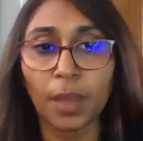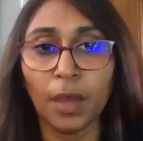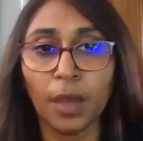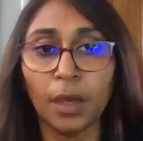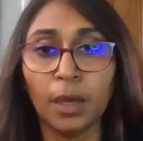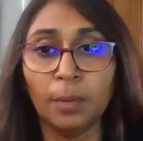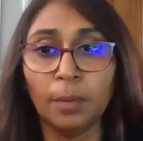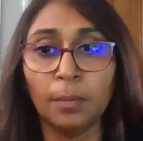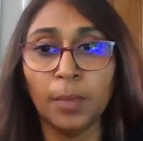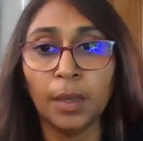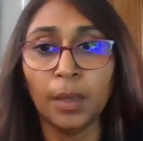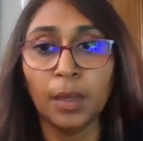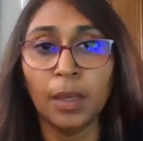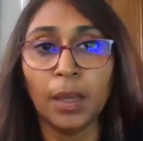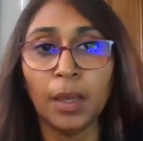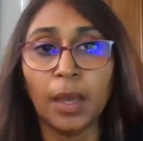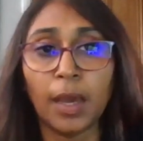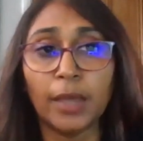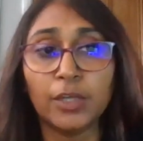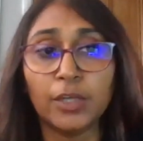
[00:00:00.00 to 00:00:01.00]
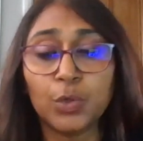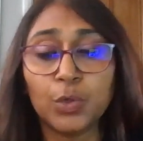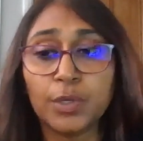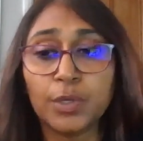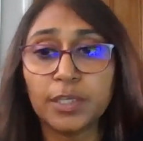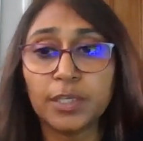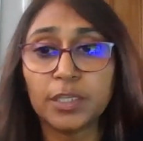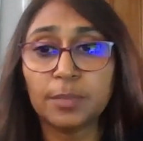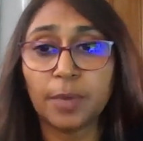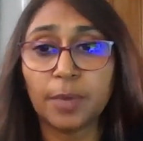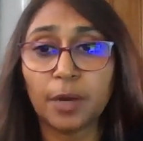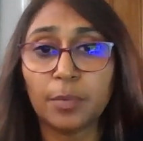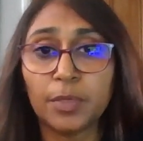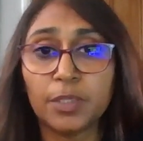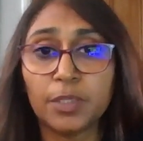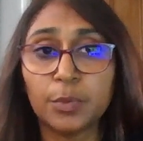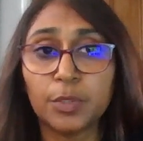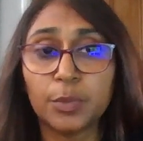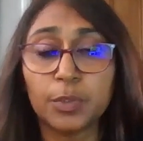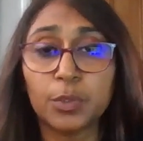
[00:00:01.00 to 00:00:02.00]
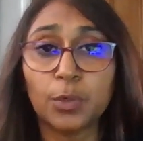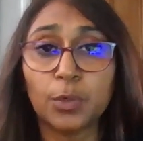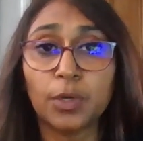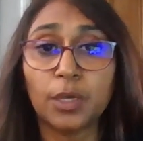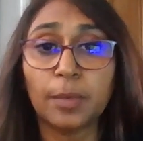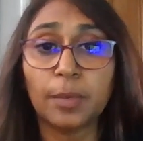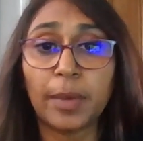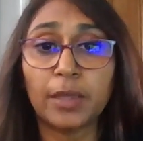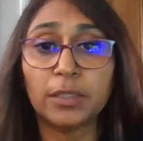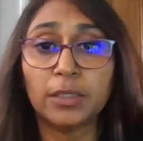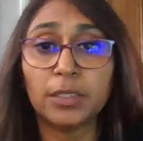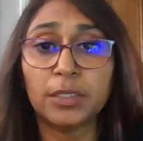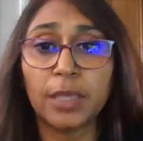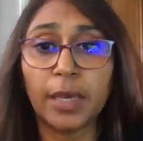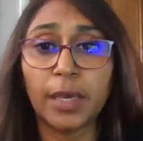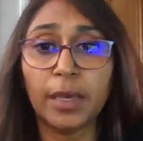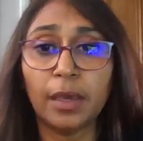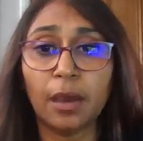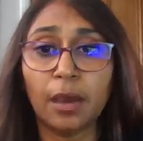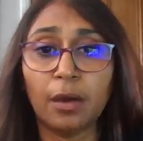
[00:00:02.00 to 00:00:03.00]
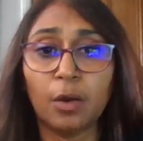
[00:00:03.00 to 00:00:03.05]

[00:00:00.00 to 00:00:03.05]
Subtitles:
And choice experiments, which we're talking about today,